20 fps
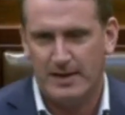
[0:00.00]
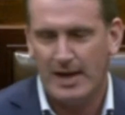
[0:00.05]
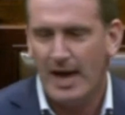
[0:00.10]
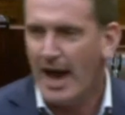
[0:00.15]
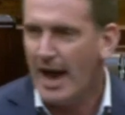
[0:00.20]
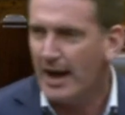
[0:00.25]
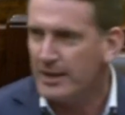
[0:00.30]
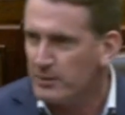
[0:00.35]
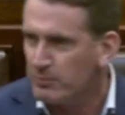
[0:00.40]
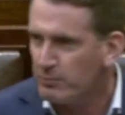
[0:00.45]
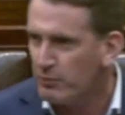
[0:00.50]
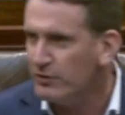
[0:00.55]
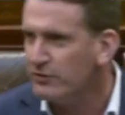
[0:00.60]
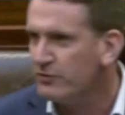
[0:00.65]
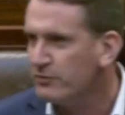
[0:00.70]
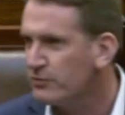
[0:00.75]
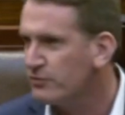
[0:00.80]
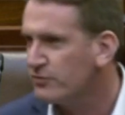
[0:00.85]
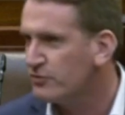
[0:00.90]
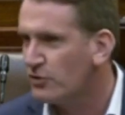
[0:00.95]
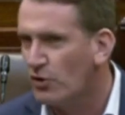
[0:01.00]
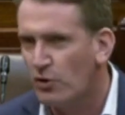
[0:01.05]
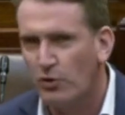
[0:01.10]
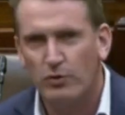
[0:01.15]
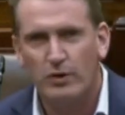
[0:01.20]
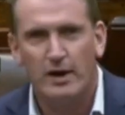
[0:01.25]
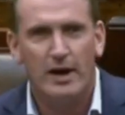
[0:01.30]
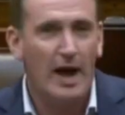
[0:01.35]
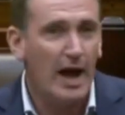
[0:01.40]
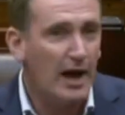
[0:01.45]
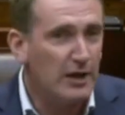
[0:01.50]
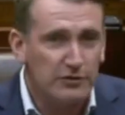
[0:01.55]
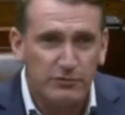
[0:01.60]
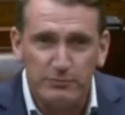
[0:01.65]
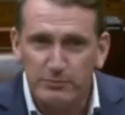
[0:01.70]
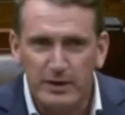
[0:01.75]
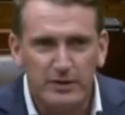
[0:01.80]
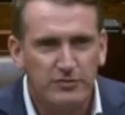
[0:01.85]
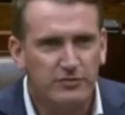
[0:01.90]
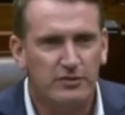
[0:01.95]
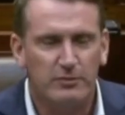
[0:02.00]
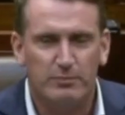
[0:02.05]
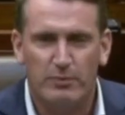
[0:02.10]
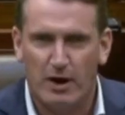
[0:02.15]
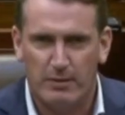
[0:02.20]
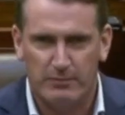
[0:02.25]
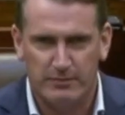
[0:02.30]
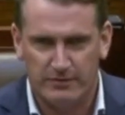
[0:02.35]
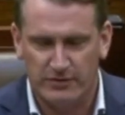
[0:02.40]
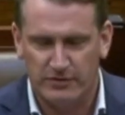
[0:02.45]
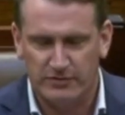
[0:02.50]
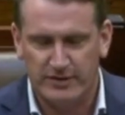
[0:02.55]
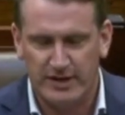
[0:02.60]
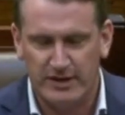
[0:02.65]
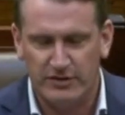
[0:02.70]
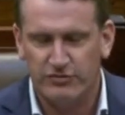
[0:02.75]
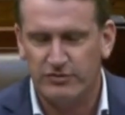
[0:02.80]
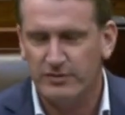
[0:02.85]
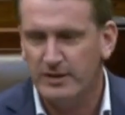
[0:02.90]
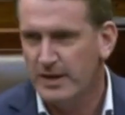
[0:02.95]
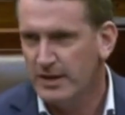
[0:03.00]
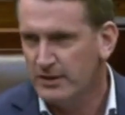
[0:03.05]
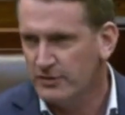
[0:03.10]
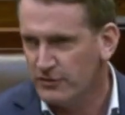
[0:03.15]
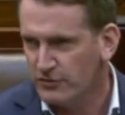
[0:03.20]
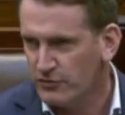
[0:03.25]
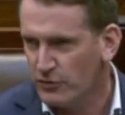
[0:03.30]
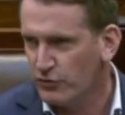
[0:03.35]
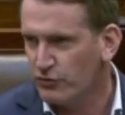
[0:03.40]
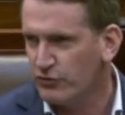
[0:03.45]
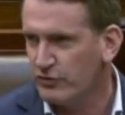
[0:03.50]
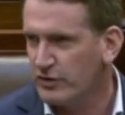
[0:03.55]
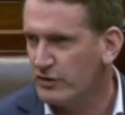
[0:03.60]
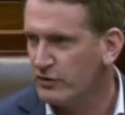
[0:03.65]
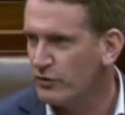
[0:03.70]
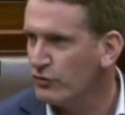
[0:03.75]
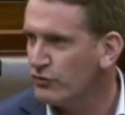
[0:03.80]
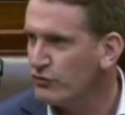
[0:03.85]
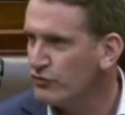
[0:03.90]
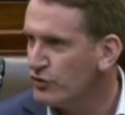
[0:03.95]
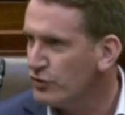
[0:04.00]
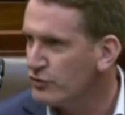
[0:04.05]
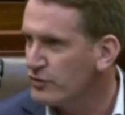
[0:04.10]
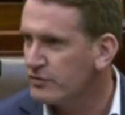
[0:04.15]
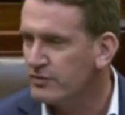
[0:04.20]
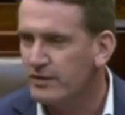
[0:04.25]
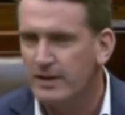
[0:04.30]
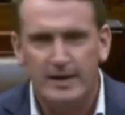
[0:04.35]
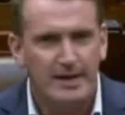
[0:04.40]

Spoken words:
And the principals go and speak to the Department of Education, the Social Inclusion Unit.